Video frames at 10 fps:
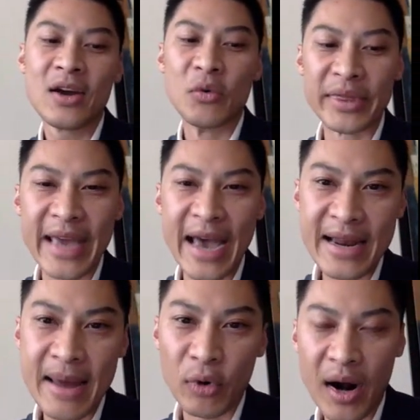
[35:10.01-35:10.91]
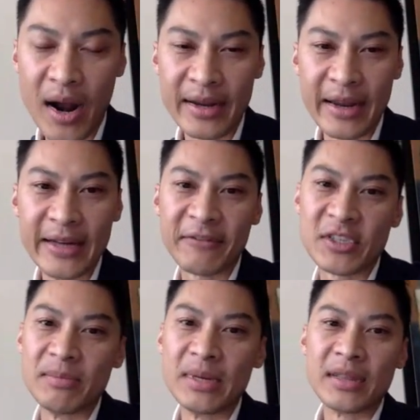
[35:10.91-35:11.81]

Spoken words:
with GAD MRI and FTB.